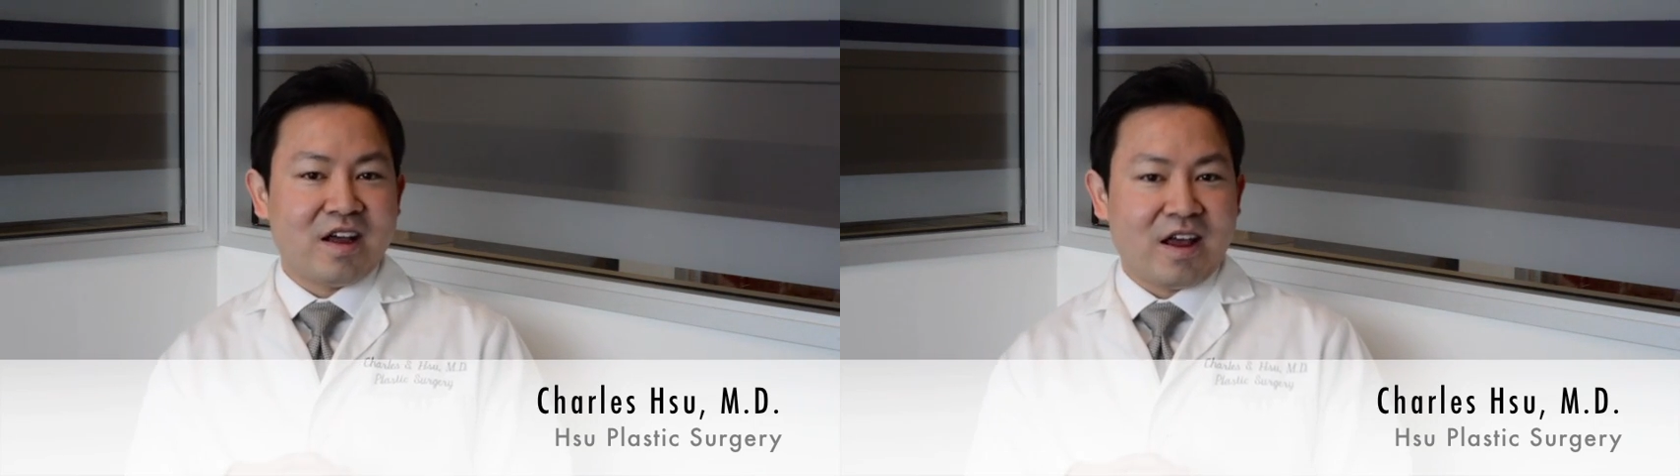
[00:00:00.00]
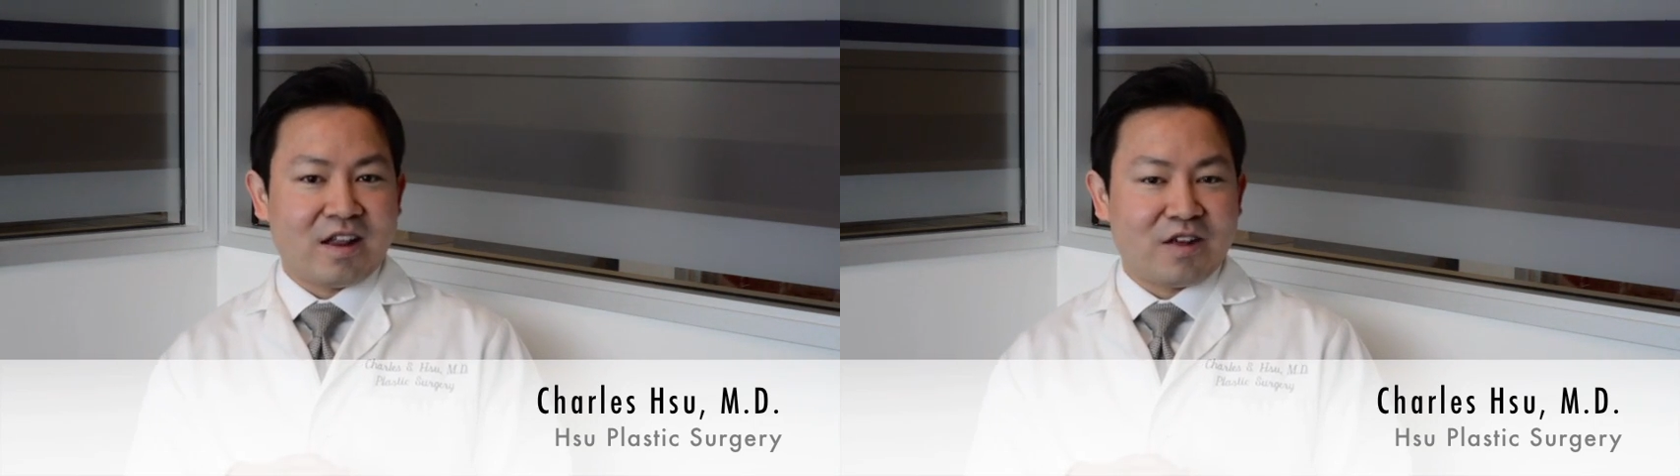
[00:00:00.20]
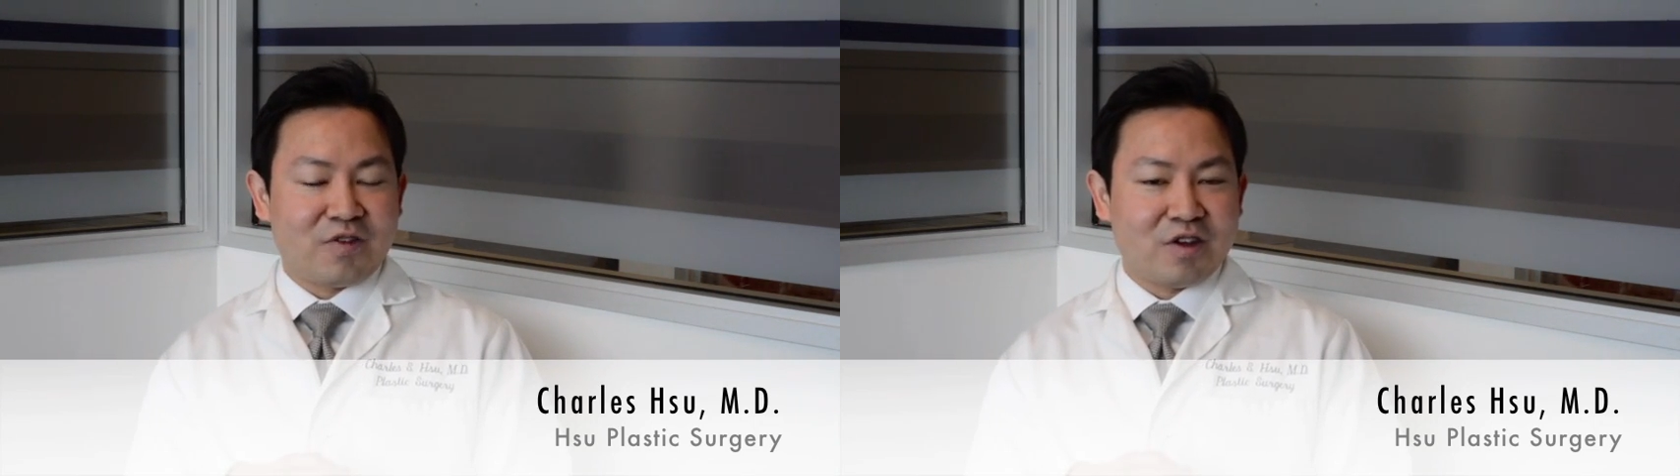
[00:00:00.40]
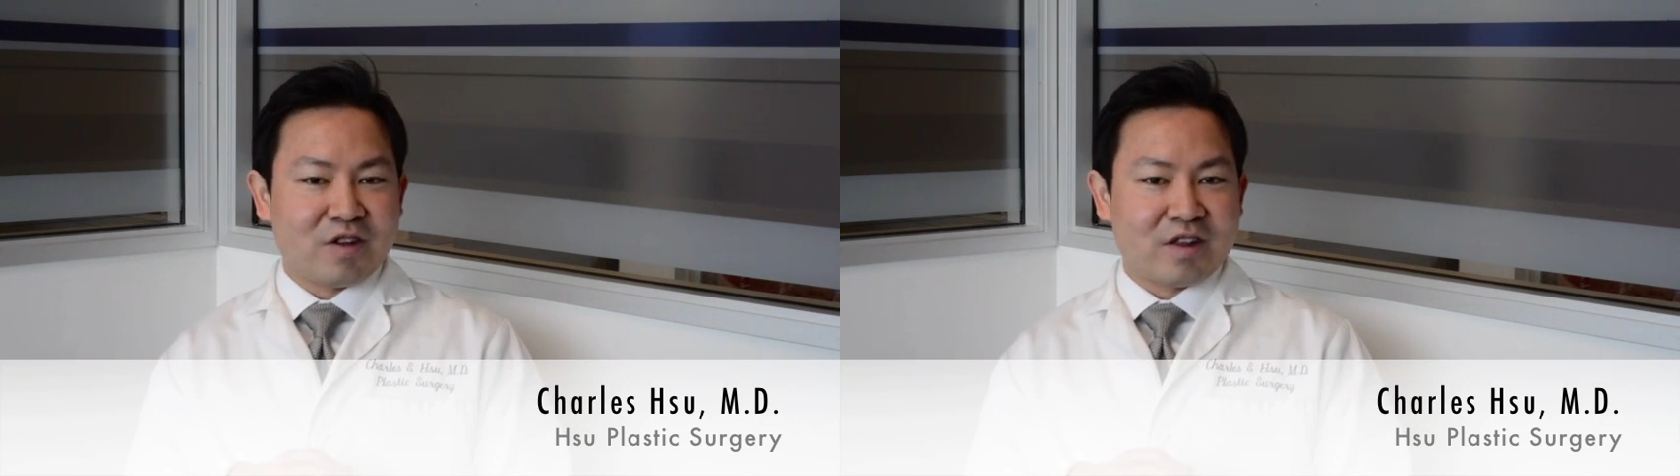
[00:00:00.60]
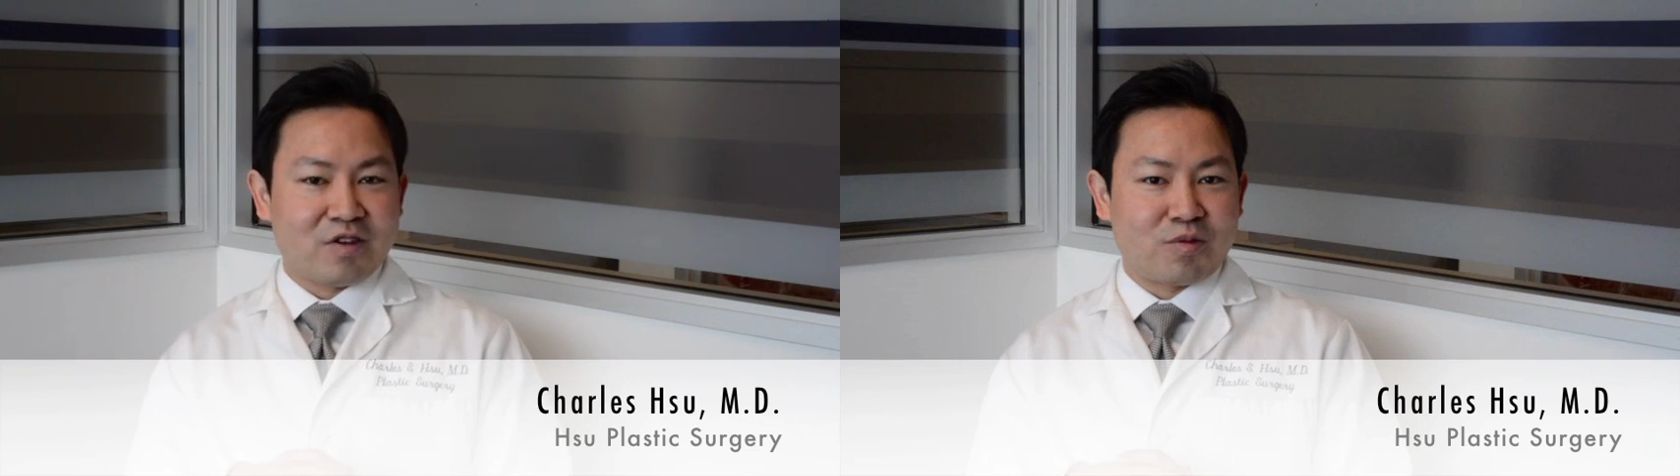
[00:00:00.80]
and they feel
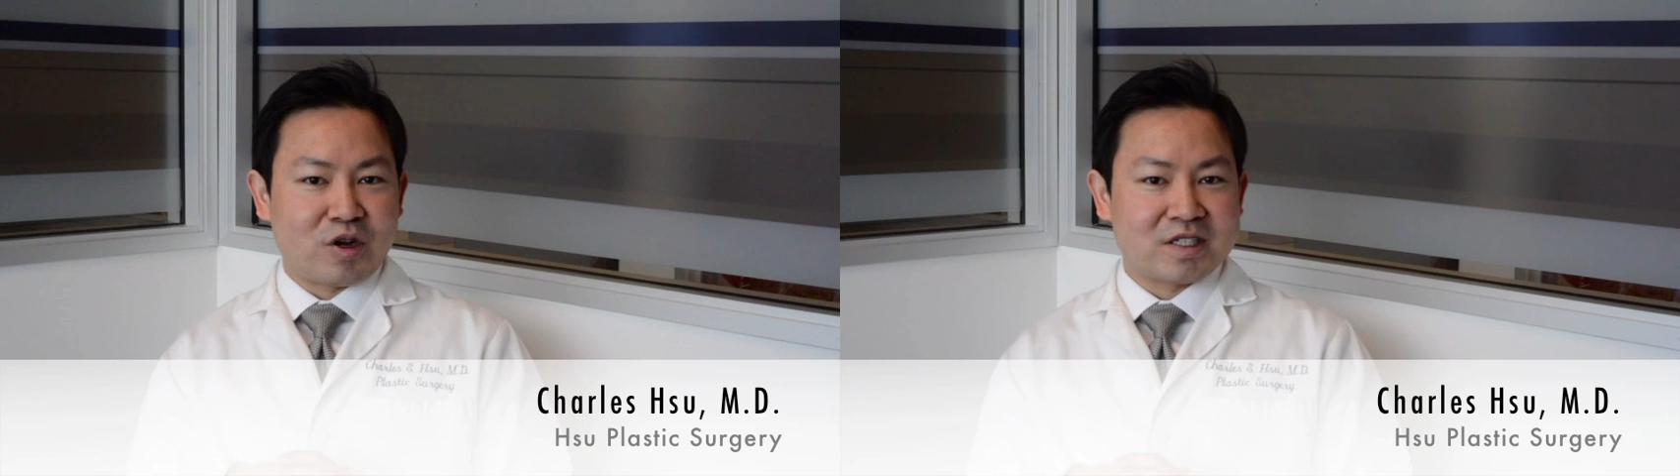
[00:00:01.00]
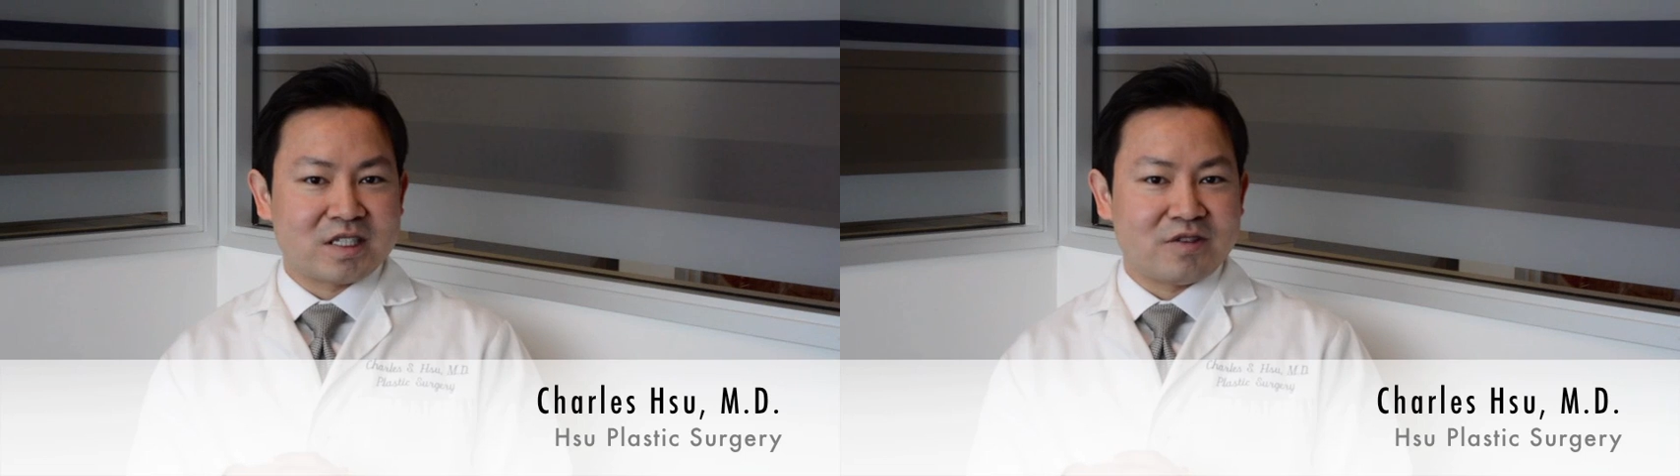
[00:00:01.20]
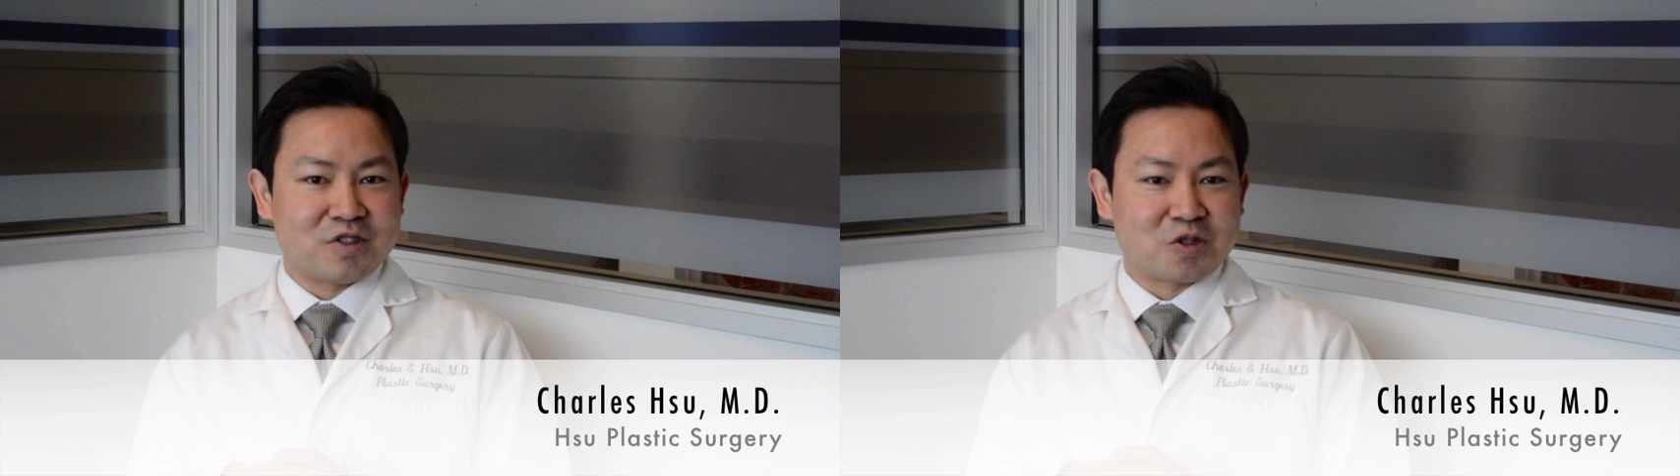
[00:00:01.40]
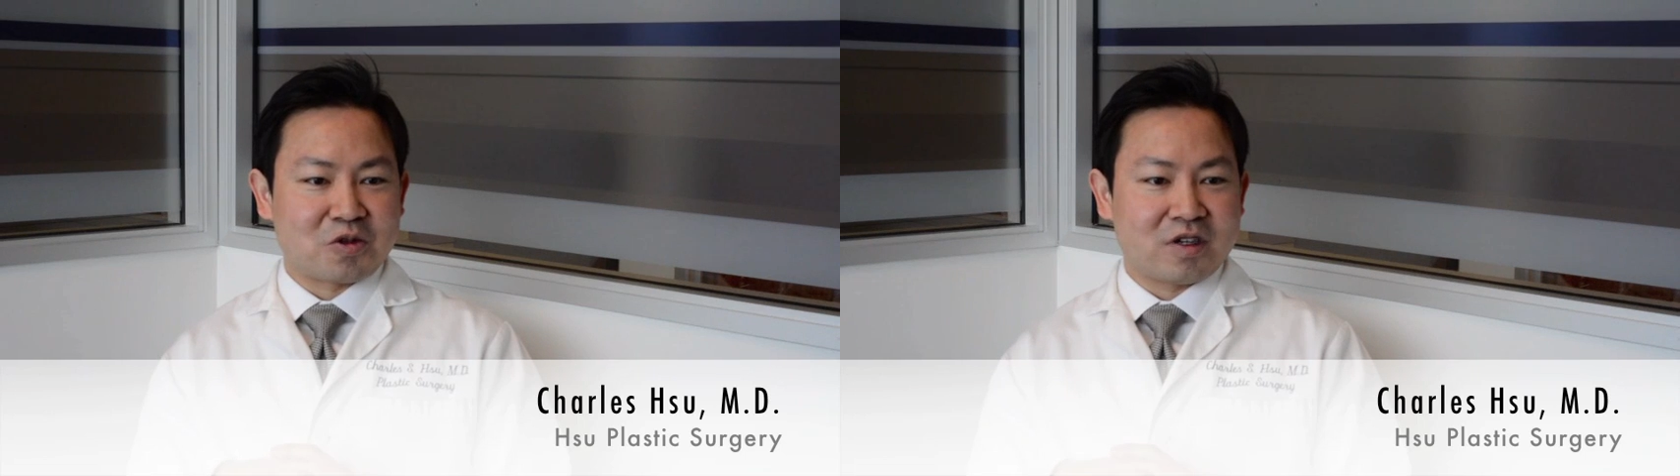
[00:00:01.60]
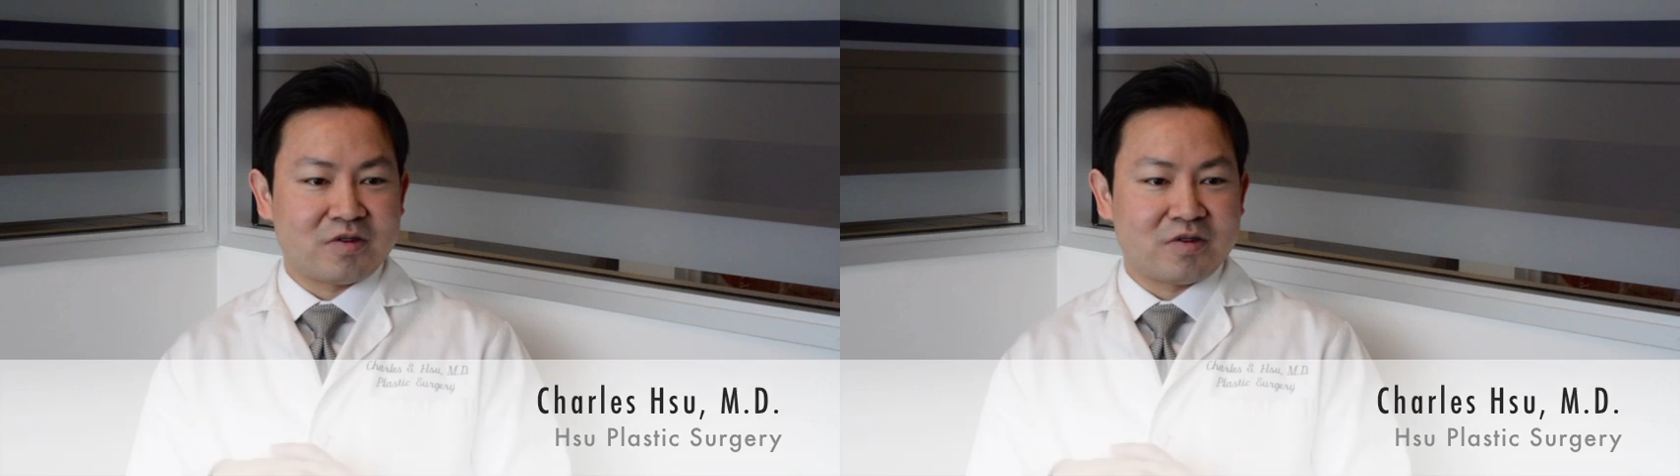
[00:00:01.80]
that their breasts have sort